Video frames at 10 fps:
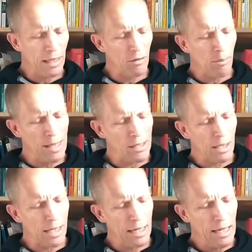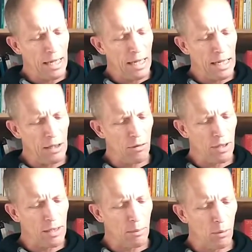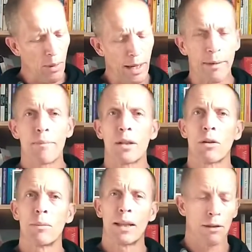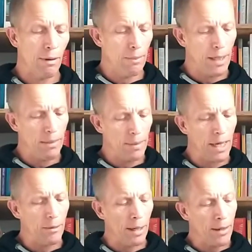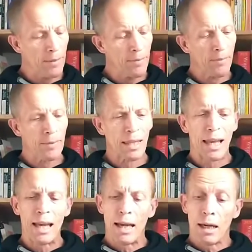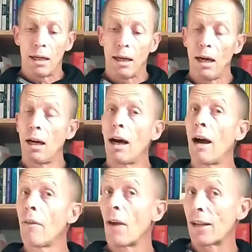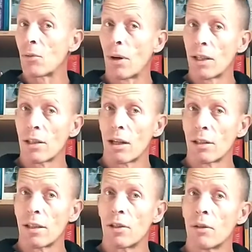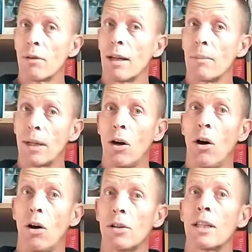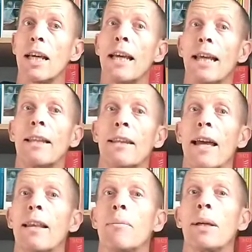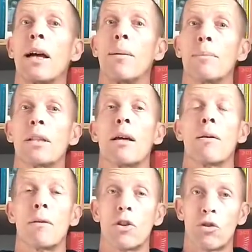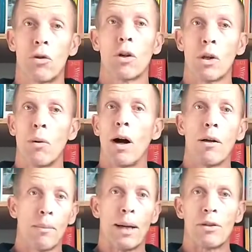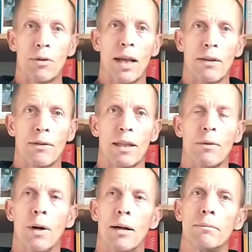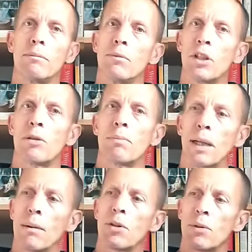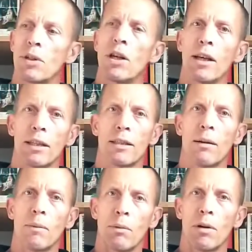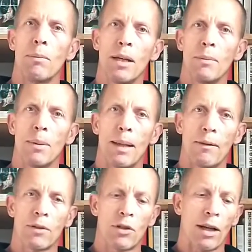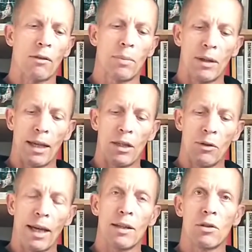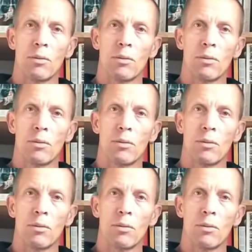Incrementally increasable way. Don't know about the grammar there, but anyway. And that's where I start to disagree, because then becomes the stronger you are, the better an athlete you are, which becomes to a certain extent we want a minimum level of strength, but then you get